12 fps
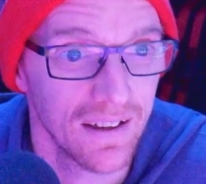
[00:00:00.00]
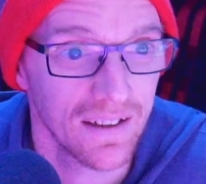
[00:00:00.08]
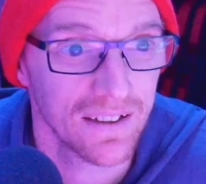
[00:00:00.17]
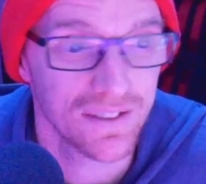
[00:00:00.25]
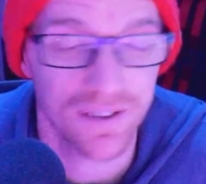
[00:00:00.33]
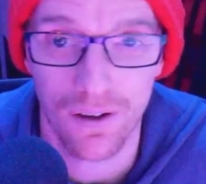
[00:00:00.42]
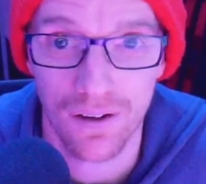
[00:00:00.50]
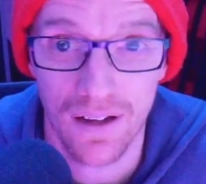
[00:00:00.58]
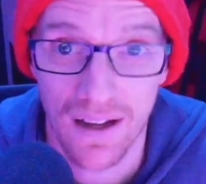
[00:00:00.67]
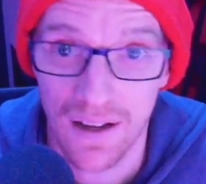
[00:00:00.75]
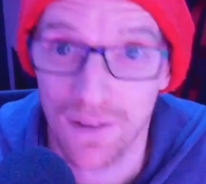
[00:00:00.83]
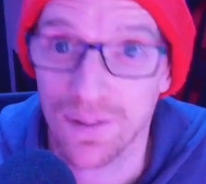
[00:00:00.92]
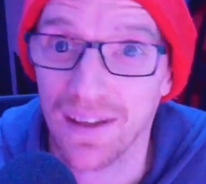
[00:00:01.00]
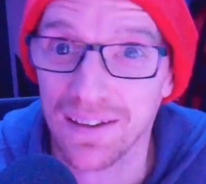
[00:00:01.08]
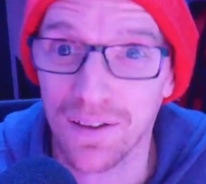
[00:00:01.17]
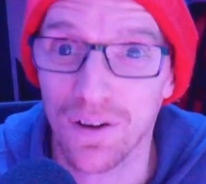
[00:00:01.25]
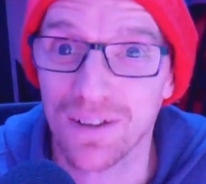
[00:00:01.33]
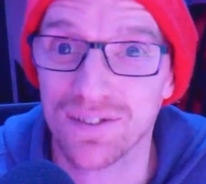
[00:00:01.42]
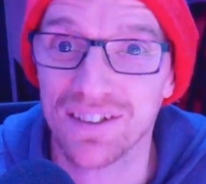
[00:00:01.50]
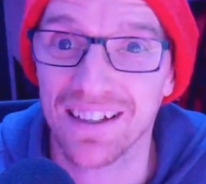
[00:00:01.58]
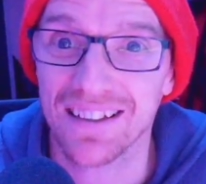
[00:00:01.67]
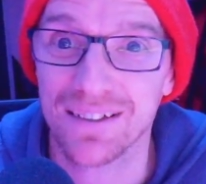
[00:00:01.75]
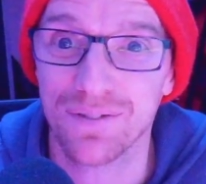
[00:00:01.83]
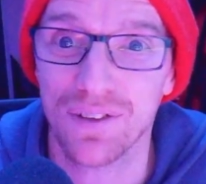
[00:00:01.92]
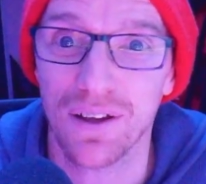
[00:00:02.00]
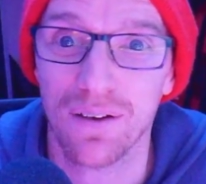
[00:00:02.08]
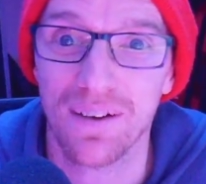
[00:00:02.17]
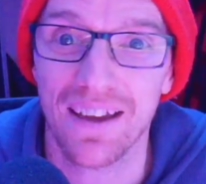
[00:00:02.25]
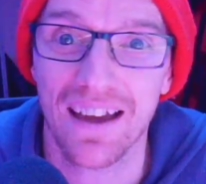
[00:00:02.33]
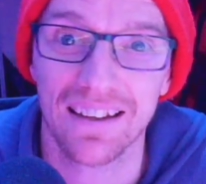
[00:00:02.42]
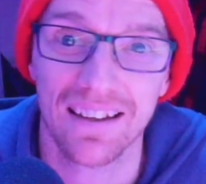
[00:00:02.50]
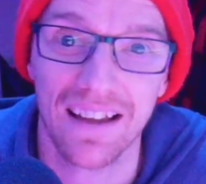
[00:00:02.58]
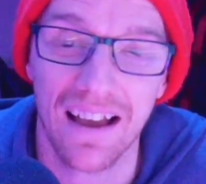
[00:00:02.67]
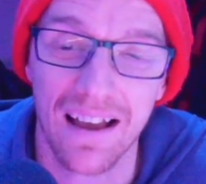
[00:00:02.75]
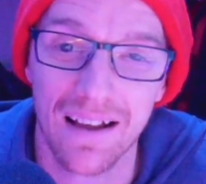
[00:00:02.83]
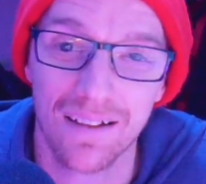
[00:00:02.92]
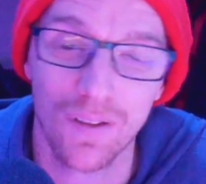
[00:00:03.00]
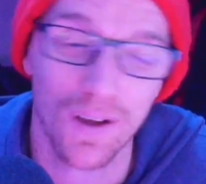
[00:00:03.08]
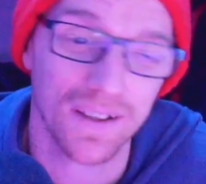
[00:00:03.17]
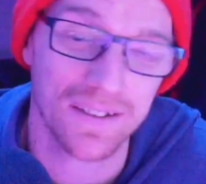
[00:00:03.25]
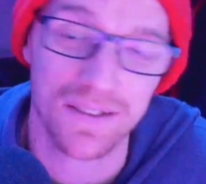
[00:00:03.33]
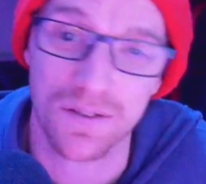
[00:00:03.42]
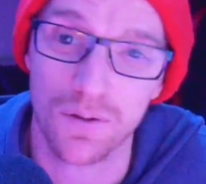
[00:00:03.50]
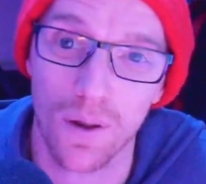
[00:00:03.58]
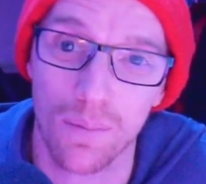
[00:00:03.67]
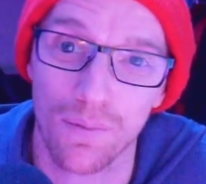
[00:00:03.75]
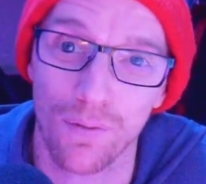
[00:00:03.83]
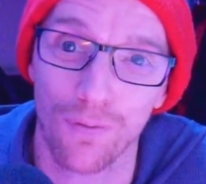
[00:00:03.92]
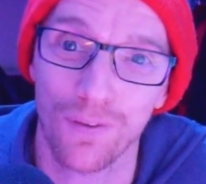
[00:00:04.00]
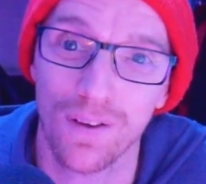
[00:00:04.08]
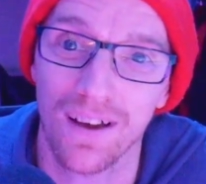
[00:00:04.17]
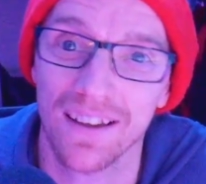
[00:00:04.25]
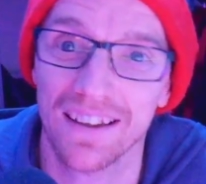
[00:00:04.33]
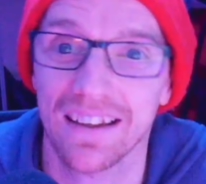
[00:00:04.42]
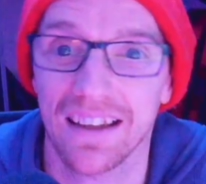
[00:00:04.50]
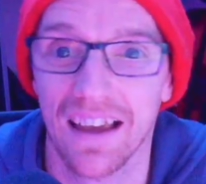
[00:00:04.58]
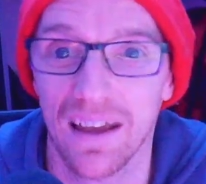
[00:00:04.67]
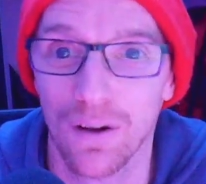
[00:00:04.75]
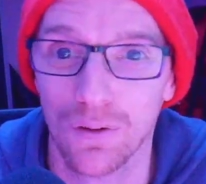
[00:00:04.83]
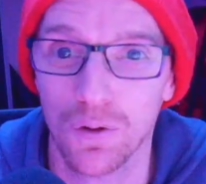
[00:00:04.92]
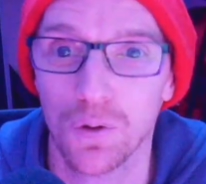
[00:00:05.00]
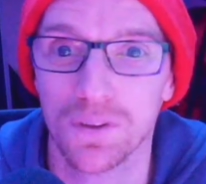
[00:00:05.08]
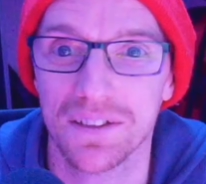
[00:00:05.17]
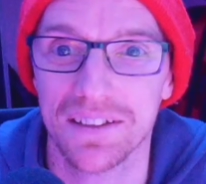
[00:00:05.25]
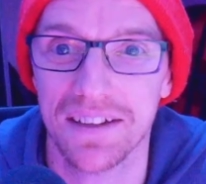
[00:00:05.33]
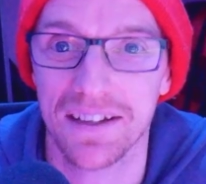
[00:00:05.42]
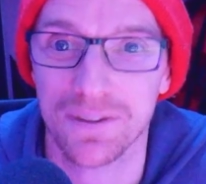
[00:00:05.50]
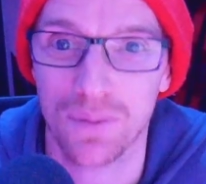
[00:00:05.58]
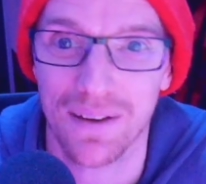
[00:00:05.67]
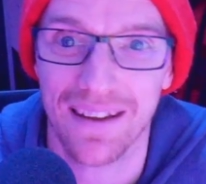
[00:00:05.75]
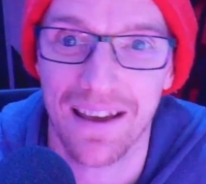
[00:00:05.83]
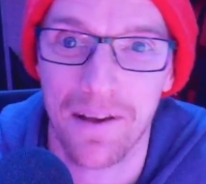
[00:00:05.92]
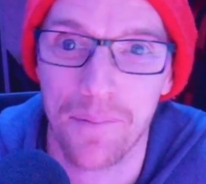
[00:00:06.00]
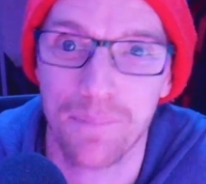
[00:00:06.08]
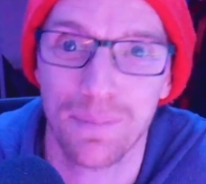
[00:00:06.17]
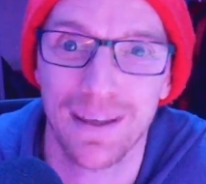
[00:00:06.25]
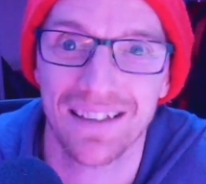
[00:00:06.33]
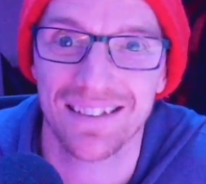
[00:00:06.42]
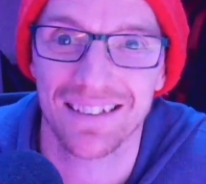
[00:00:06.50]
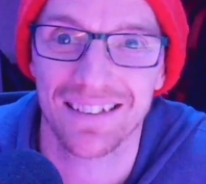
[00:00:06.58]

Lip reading: So thank you guys for checking this video out. Like and subscribe if you feel like it, and I'll talk to you in the next one. Peace.